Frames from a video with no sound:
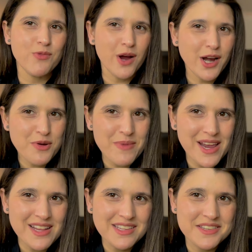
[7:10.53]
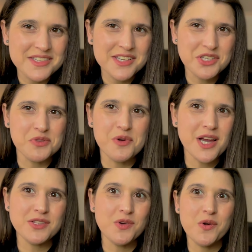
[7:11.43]
why are you making this decision?
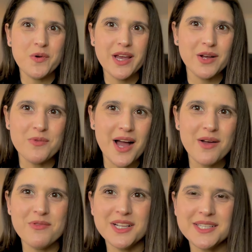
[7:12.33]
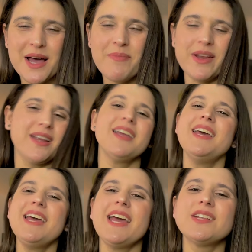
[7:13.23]
Why so quick? Why? What's happening?
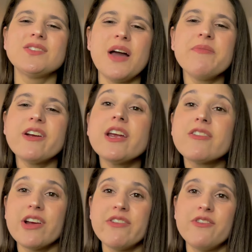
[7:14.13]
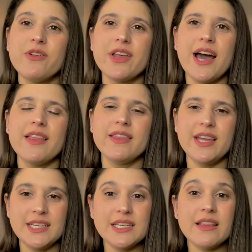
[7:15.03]
And so I'm very grateful that
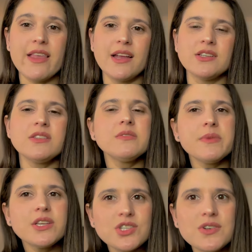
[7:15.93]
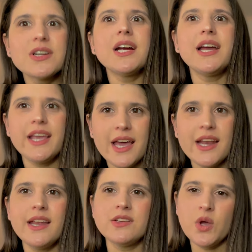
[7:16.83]
they did that, just to make sure
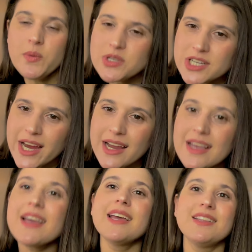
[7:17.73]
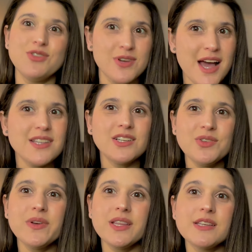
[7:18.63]
again and double check you guys are
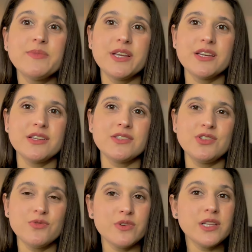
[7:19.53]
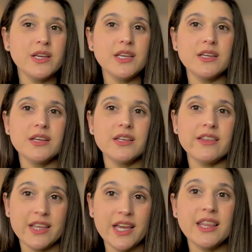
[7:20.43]
doing this because you really
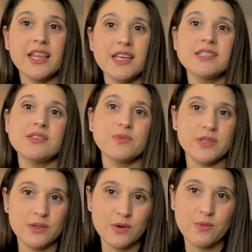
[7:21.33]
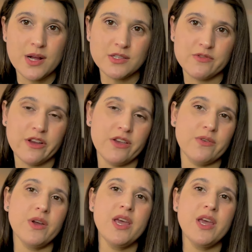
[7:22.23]
think that this is what the Lord wants for you,